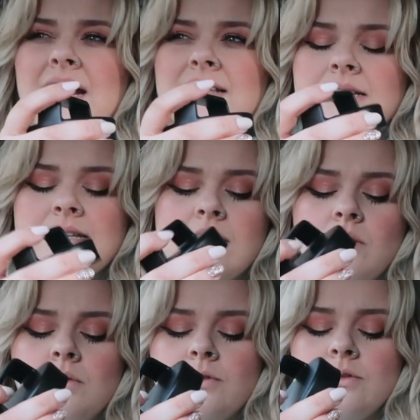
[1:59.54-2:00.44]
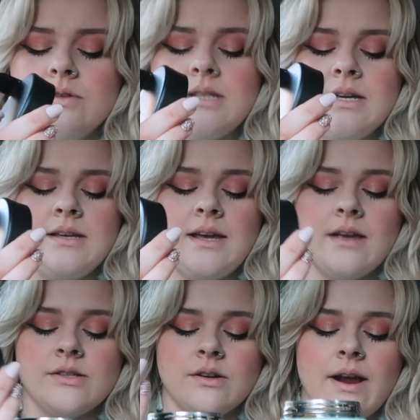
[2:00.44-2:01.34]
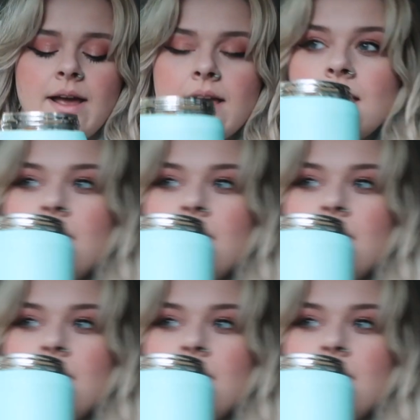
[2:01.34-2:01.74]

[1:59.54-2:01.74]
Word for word: I got this at Whole Foods yesterday.